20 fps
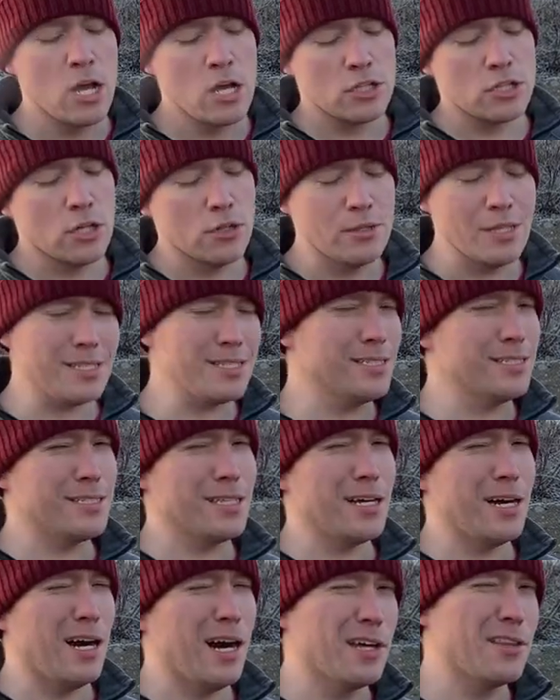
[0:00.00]
So this is
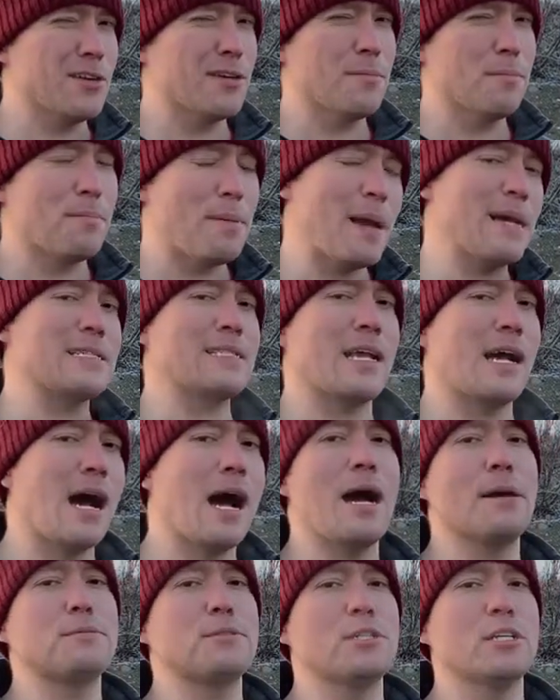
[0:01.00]
the other best
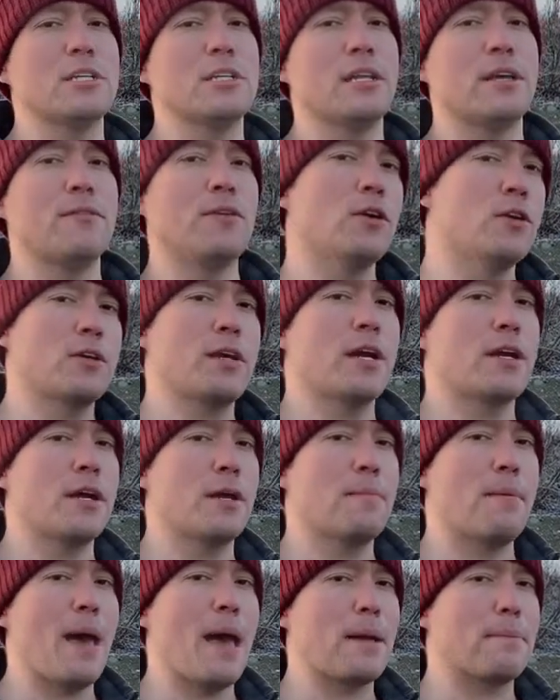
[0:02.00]
option if you don't carry
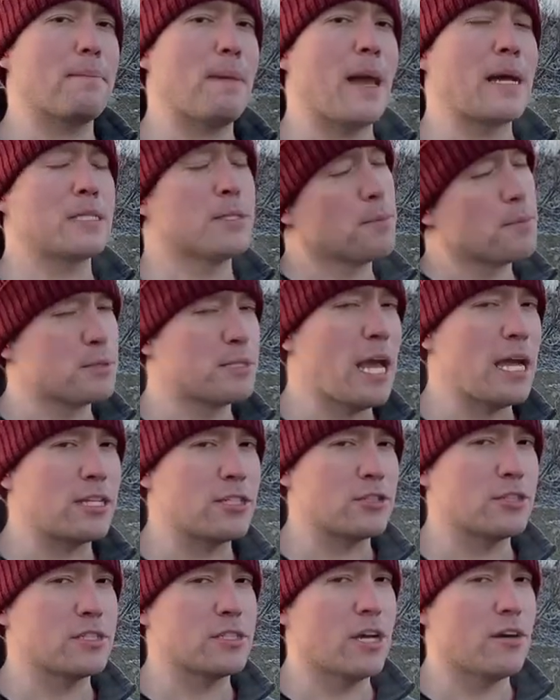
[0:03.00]
a backpack to
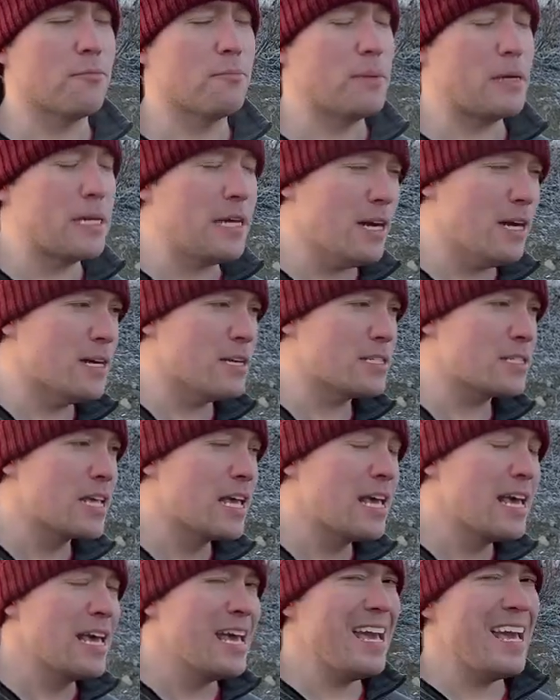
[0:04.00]
protect yourself, because
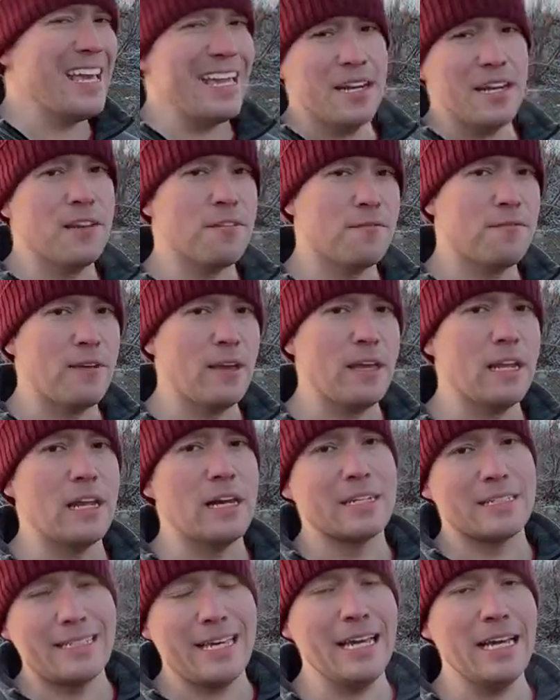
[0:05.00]
in an event,
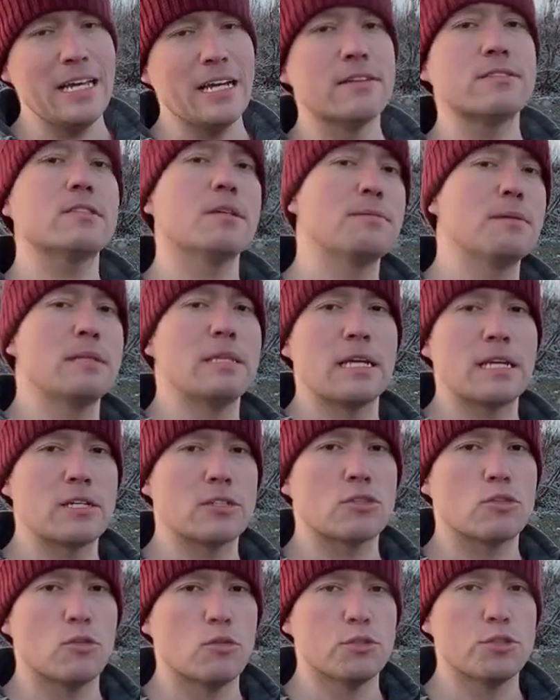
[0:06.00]
again, of something like
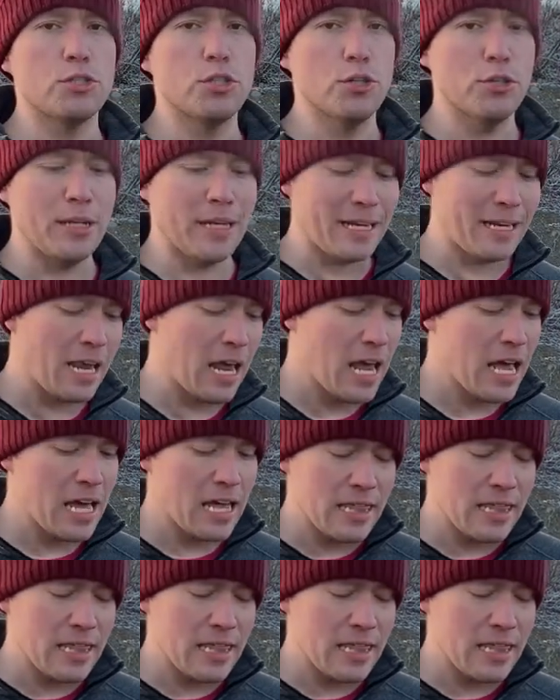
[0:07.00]
a school shooting,